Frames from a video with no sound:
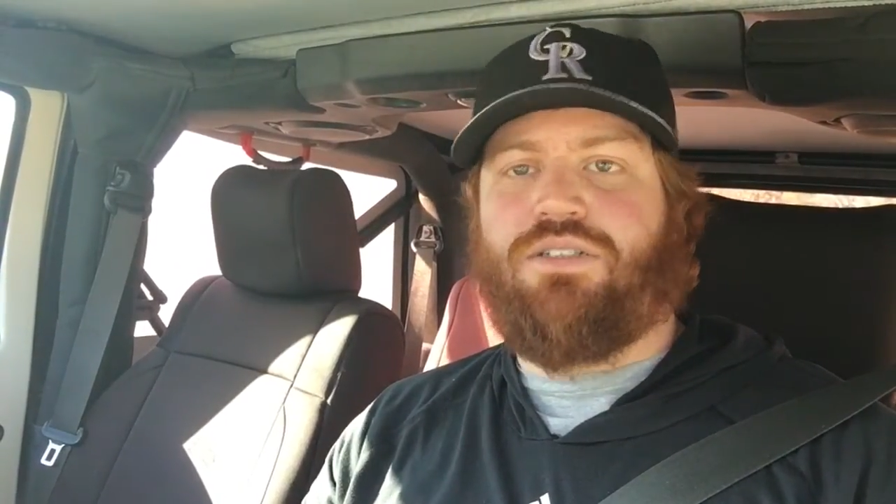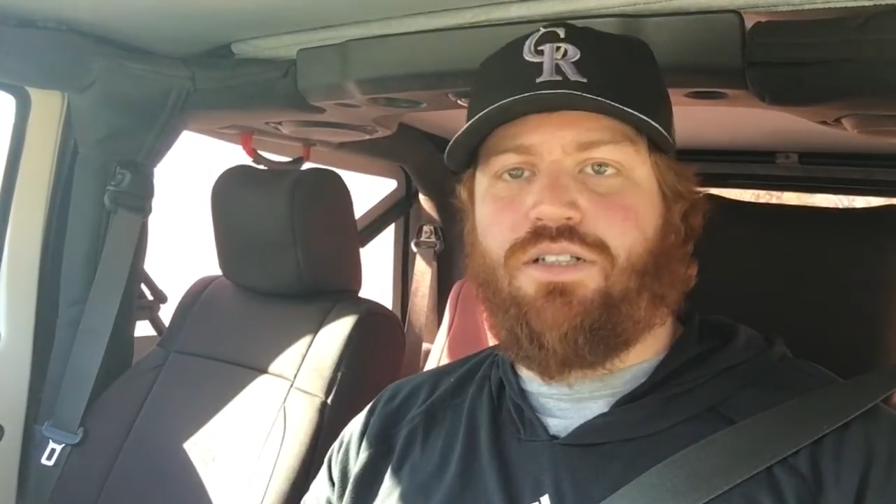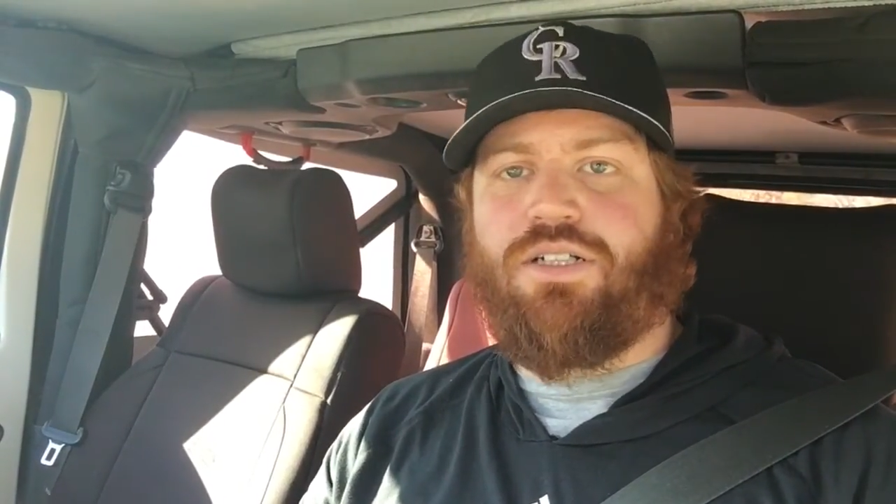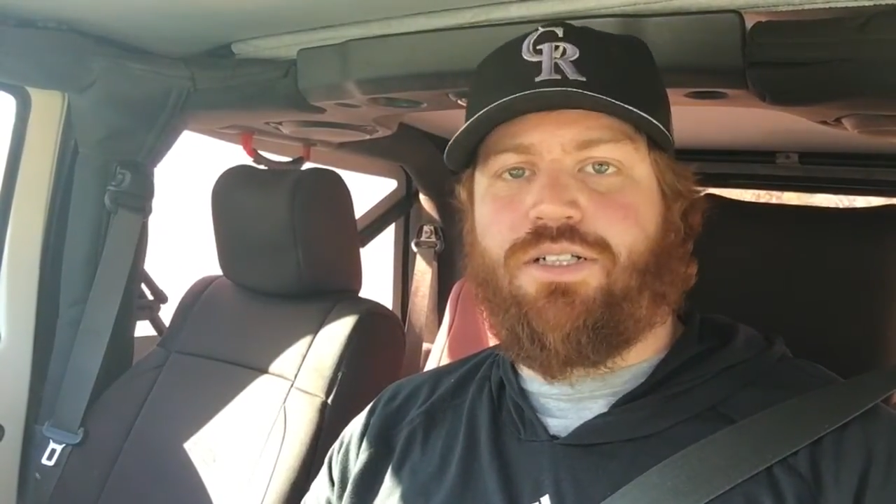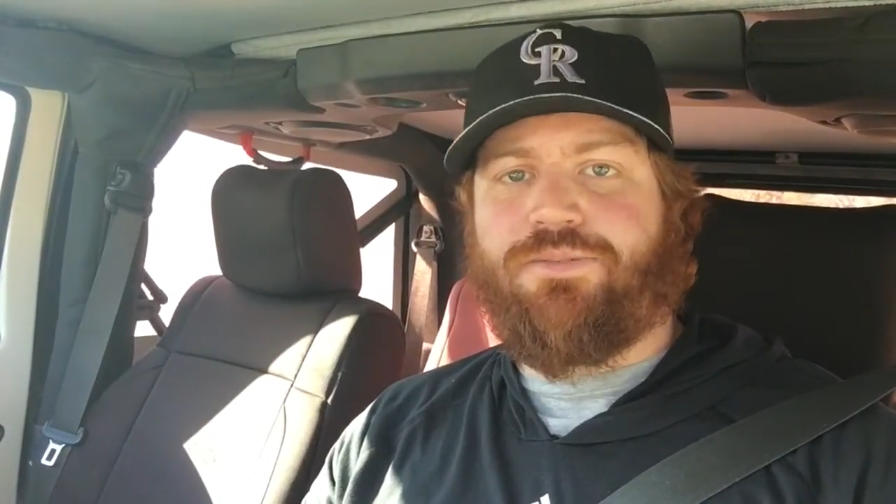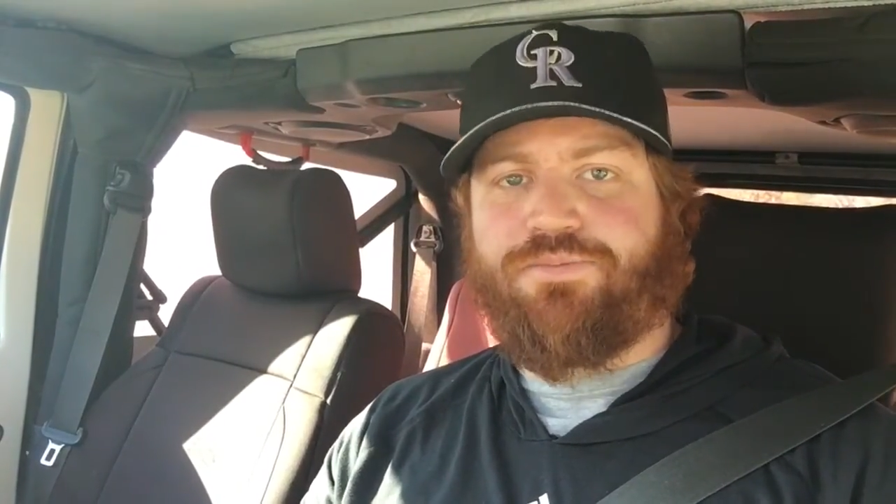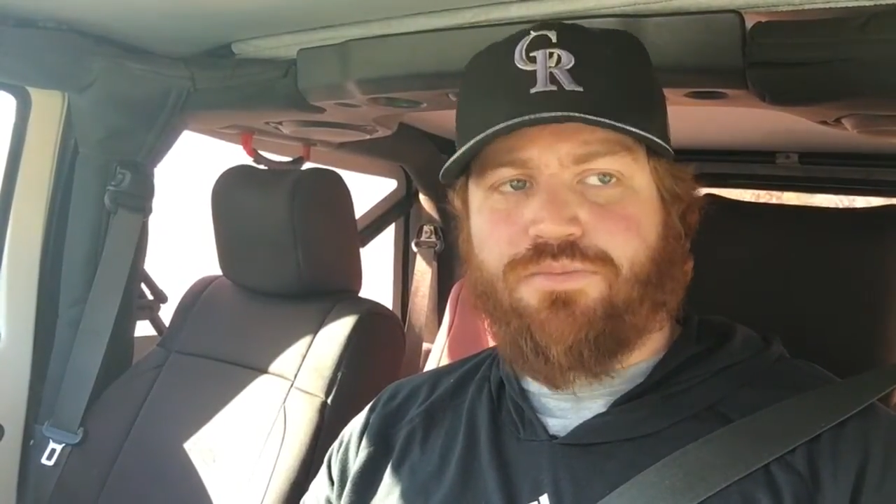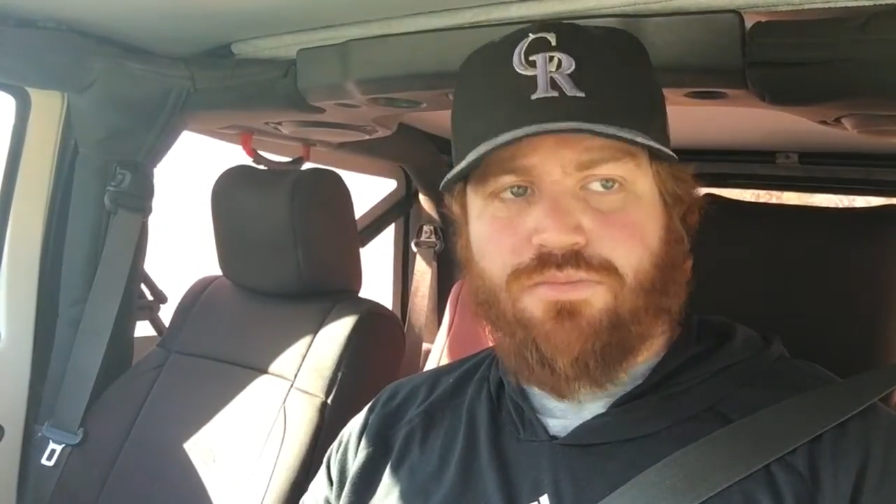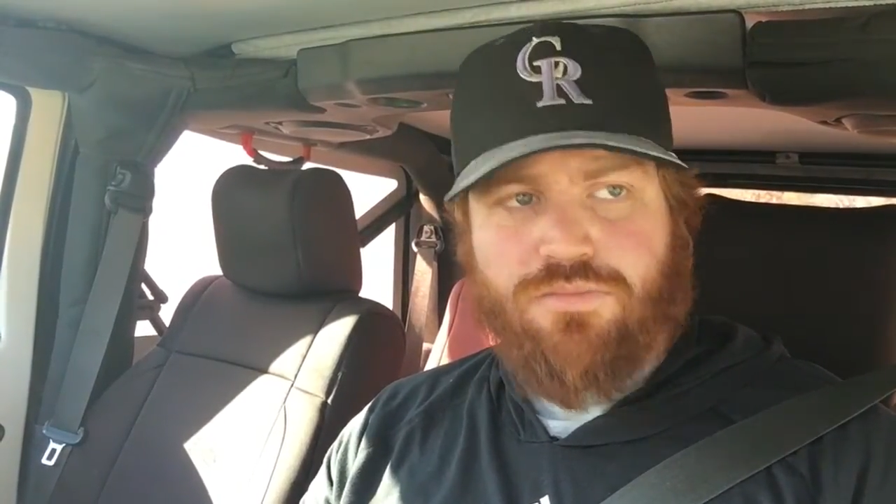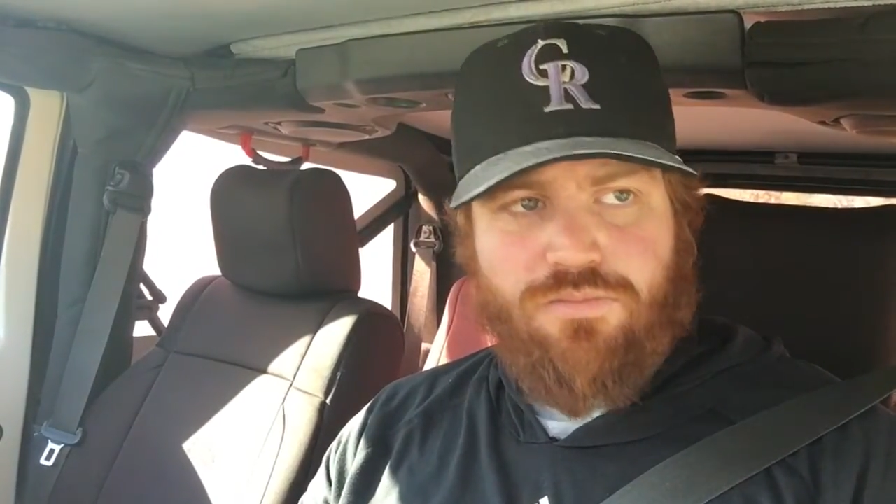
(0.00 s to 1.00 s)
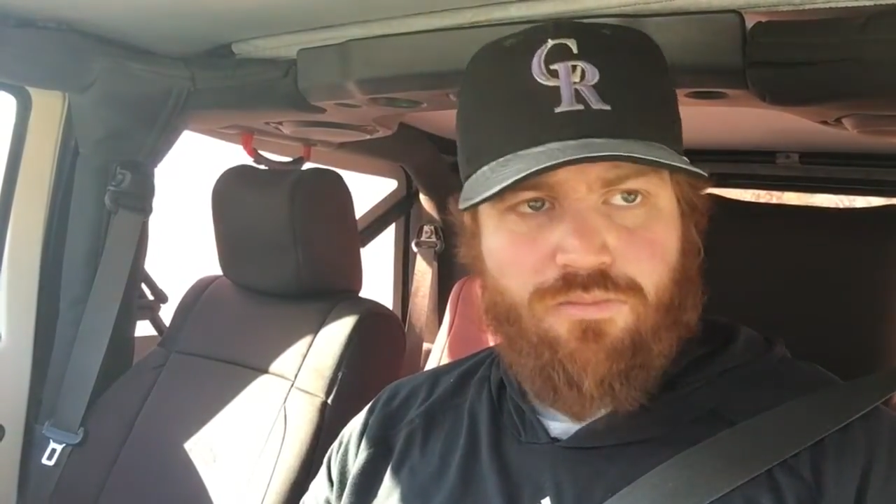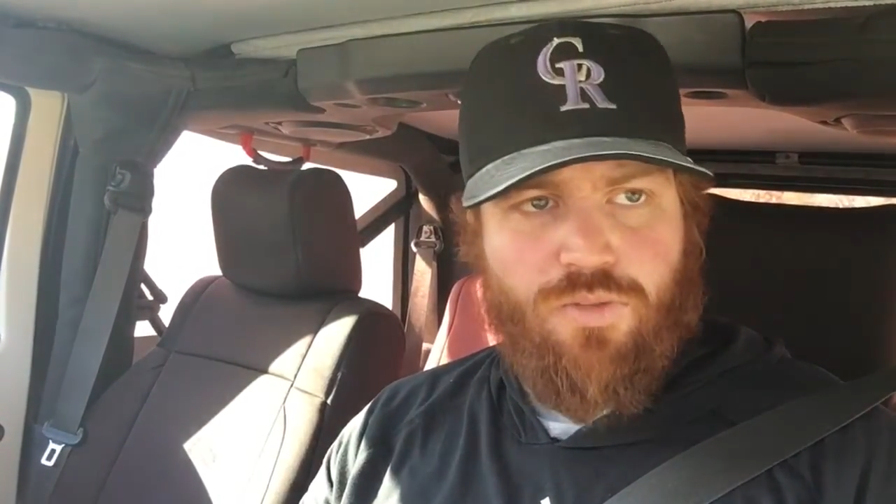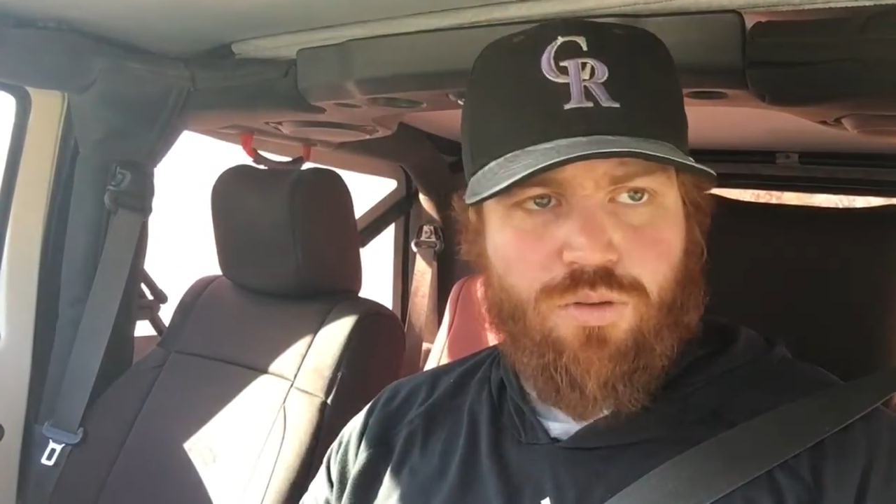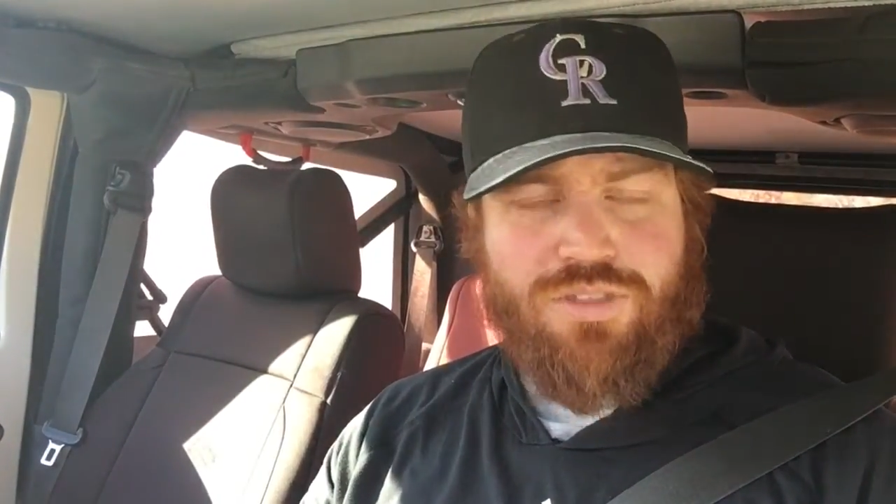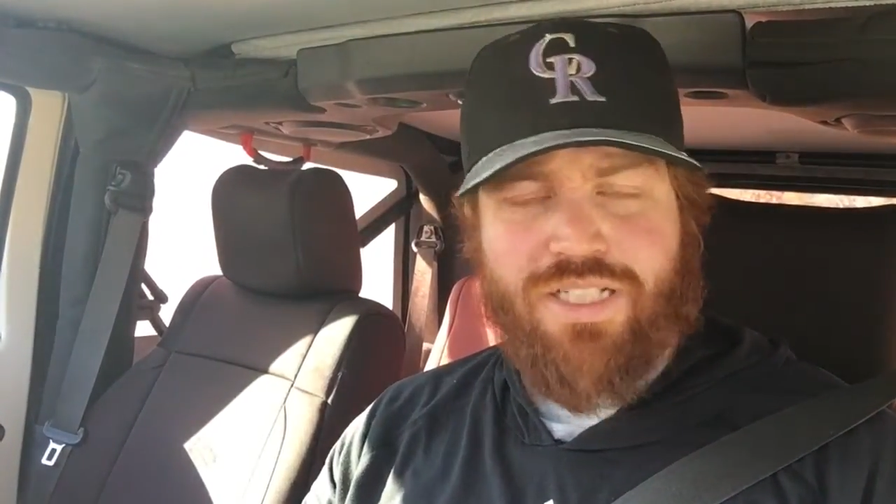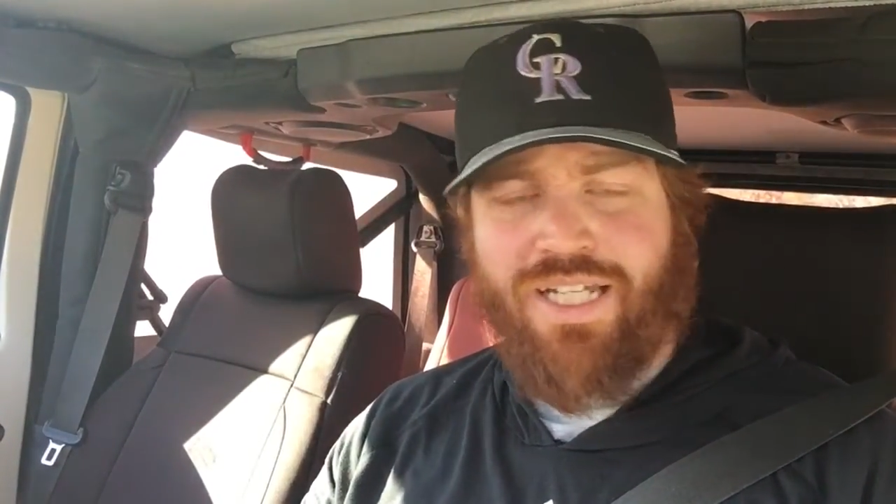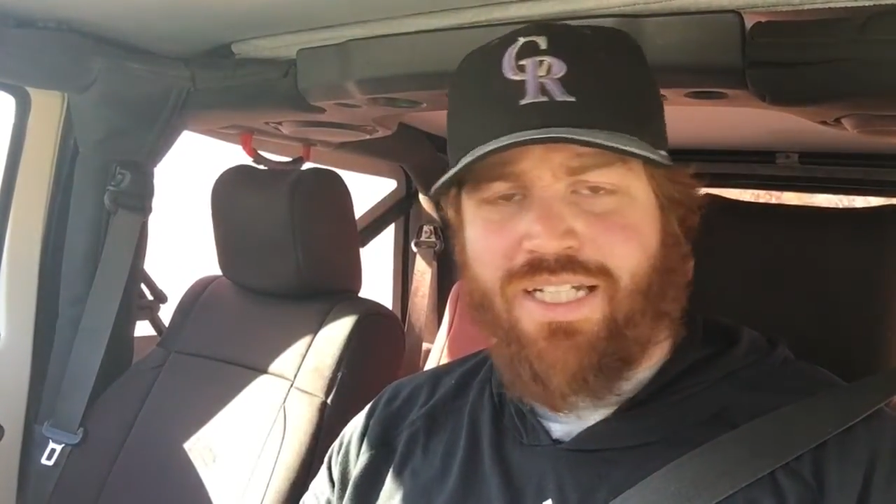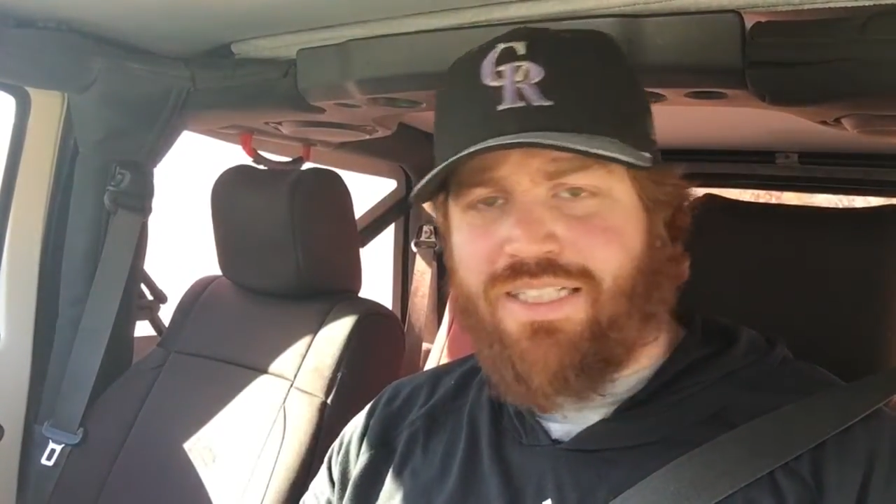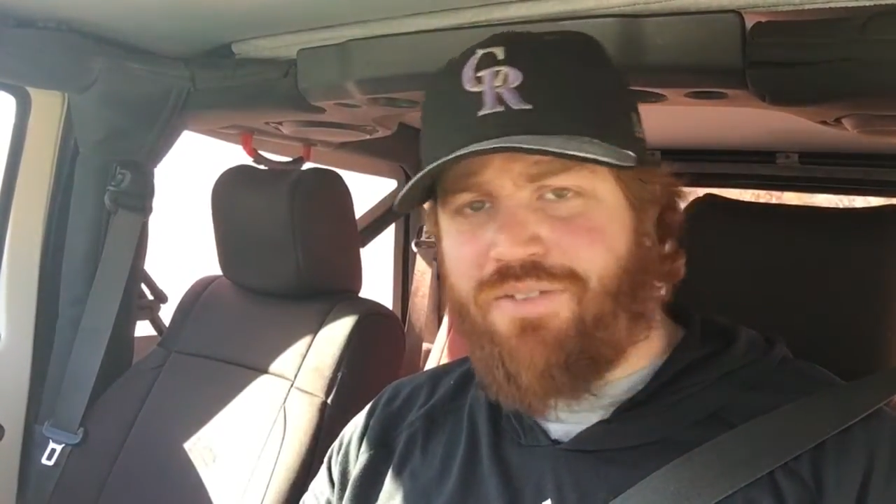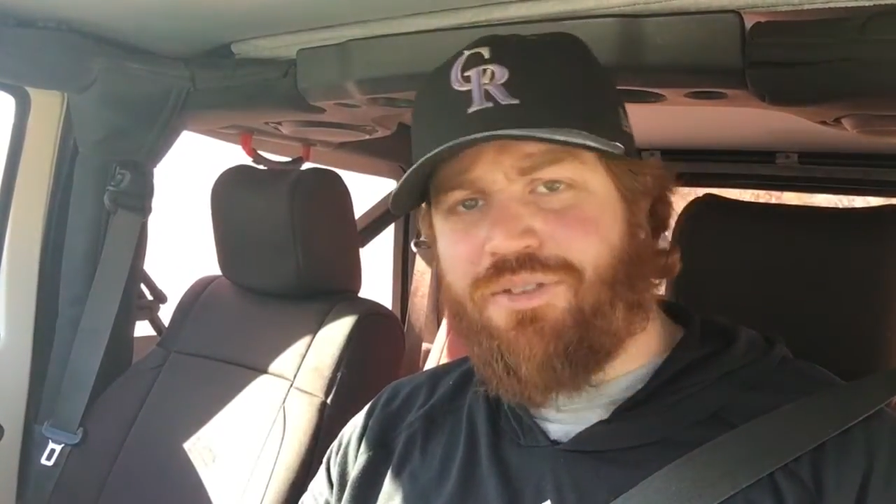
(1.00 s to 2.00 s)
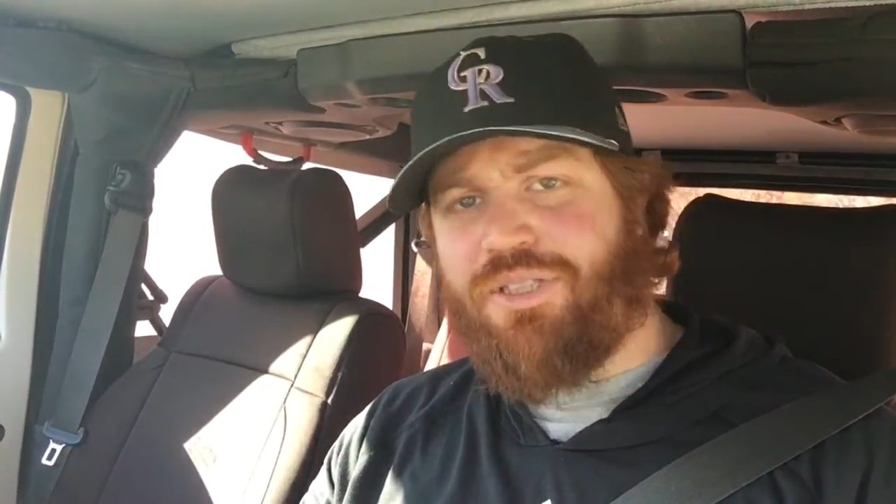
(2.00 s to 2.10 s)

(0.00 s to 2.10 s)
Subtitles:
look. Once again, it definitely